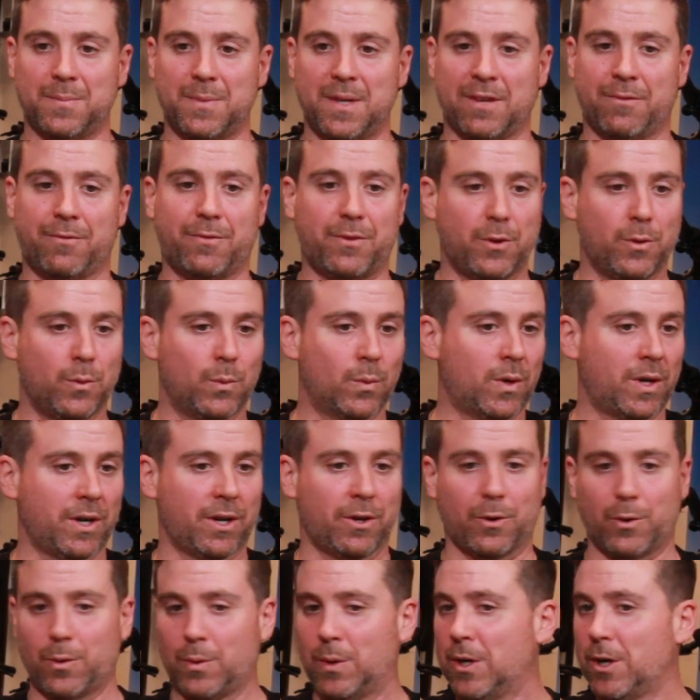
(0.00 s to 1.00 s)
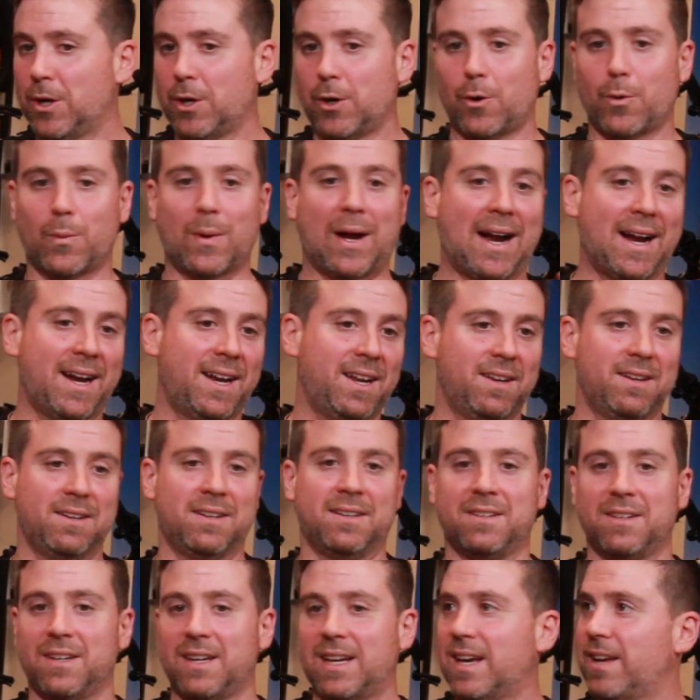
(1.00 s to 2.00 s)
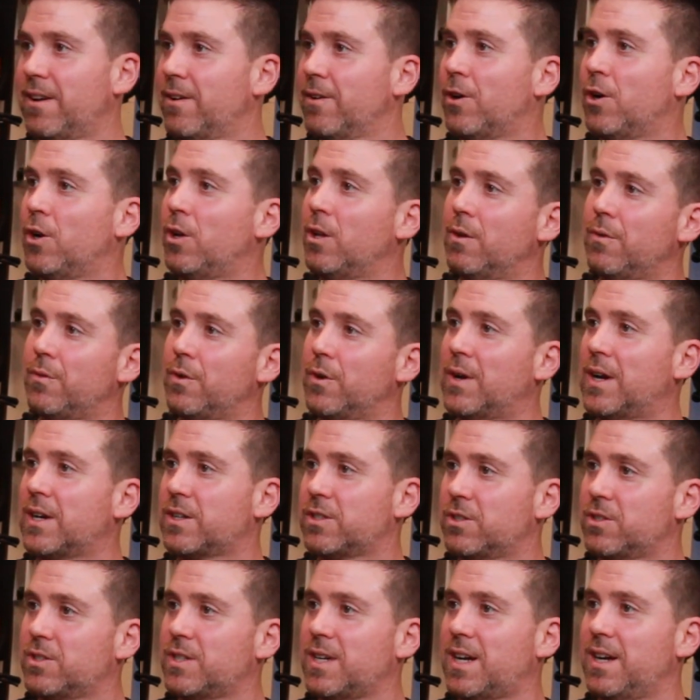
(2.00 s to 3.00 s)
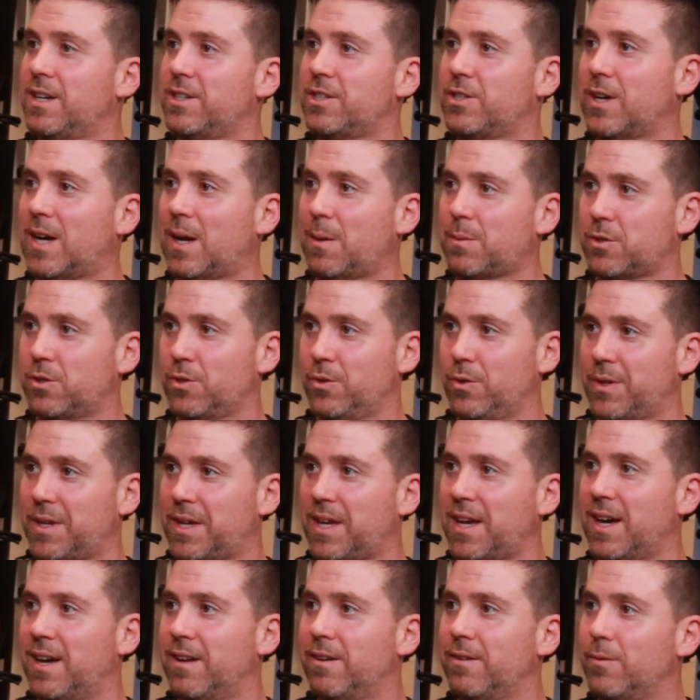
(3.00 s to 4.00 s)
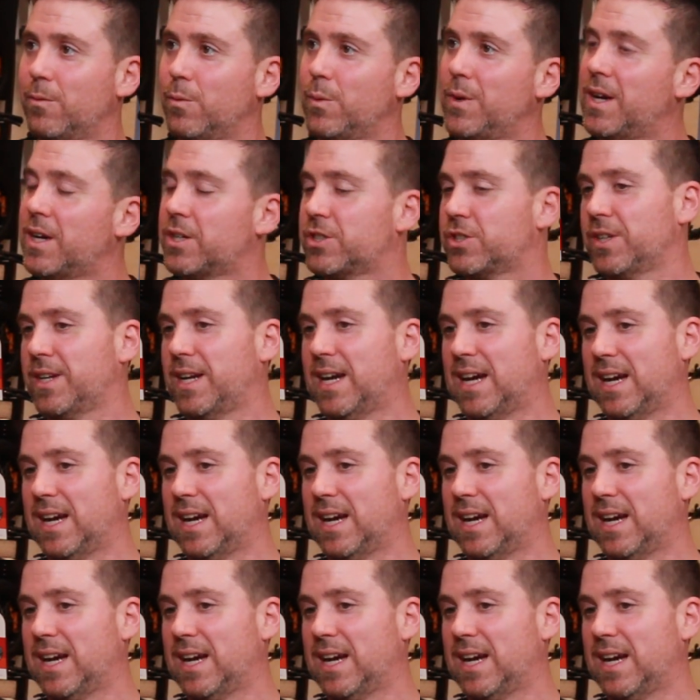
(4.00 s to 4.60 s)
if you want to ride it and get all of your exercise, you absolutely can. We actually